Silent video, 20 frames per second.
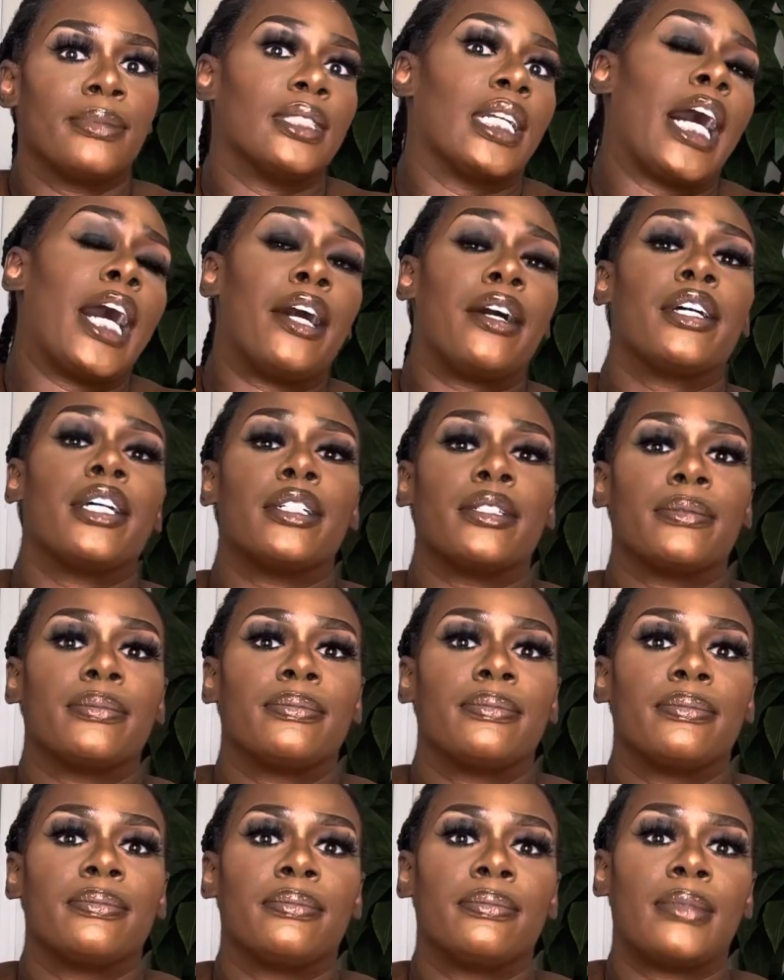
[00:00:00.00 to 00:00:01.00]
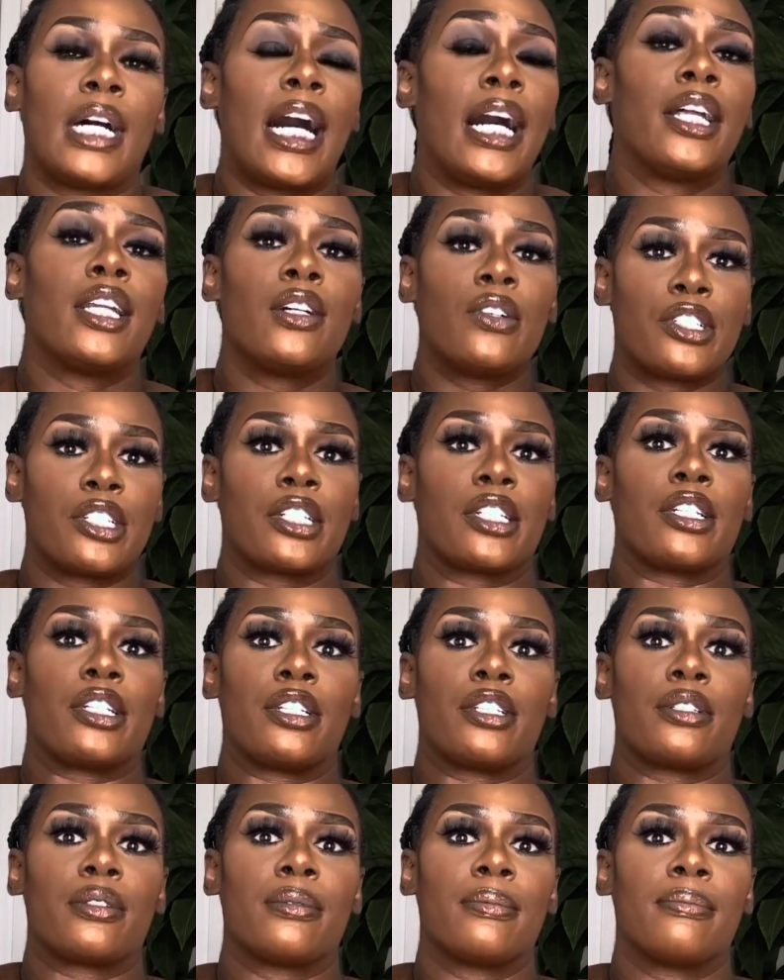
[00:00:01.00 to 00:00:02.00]
I don't know. I don't know what you're gonna
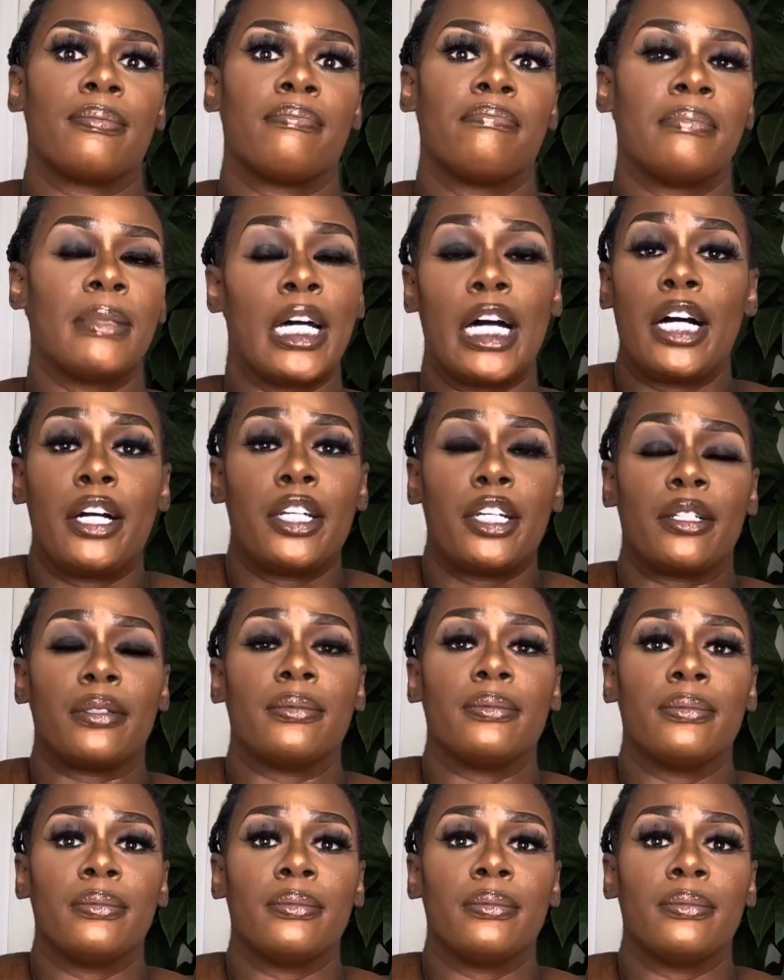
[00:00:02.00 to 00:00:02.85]
do. I don't know.